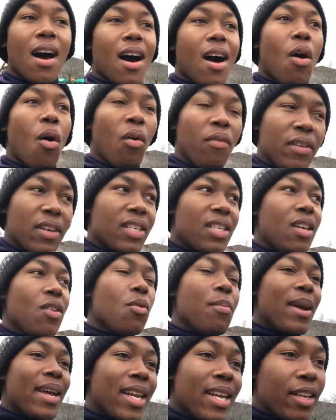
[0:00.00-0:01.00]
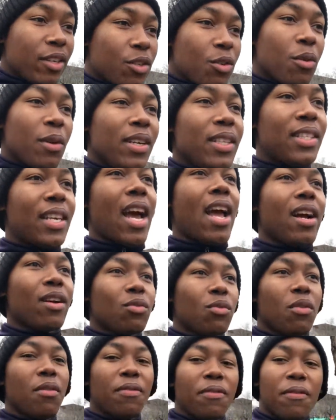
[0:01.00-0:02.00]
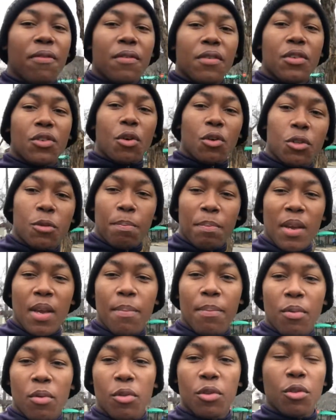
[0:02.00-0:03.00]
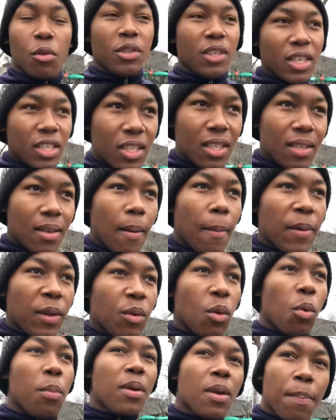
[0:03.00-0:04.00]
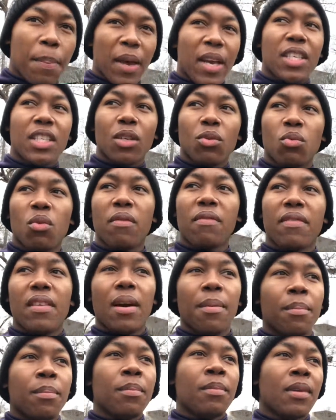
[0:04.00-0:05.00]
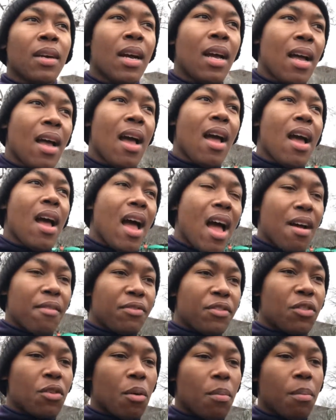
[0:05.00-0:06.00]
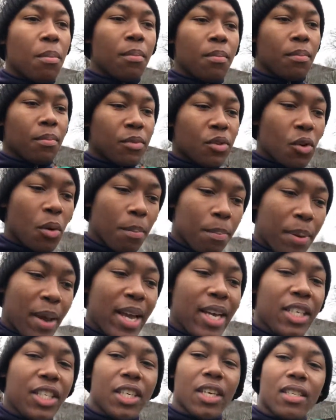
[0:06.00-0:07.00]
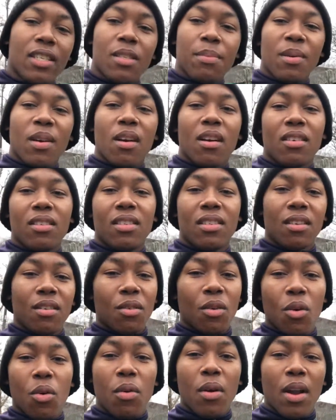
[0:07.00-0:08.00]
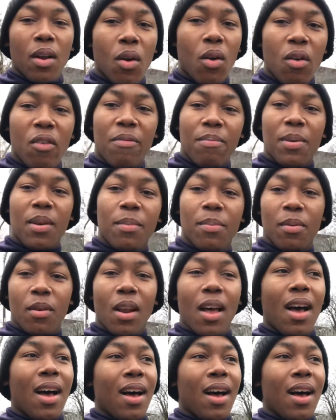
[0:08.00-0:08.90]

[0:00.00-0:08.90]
obviously you may need to interact with such people. So just be patient with them, have some patience, because a lot of people